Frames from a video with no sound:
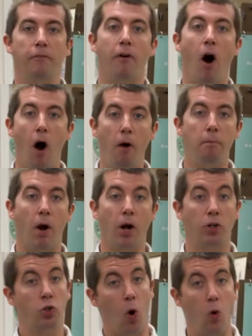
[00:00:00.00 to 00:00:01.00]
of
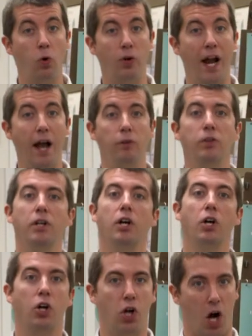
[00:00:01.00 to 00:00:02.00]
Hallmark Gold Crown
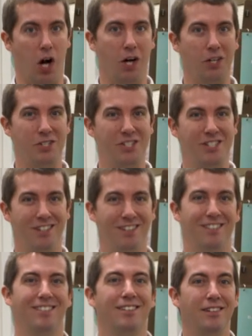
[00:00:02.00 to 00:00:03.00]
cards.
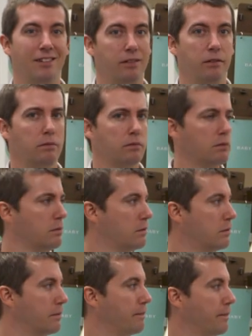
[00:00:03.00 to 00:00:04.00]
Bruce,
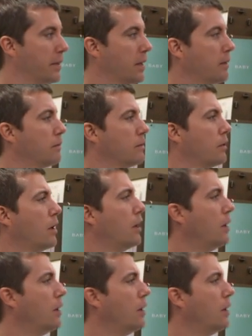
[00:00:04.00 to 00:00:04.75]
Bruce, I, I got a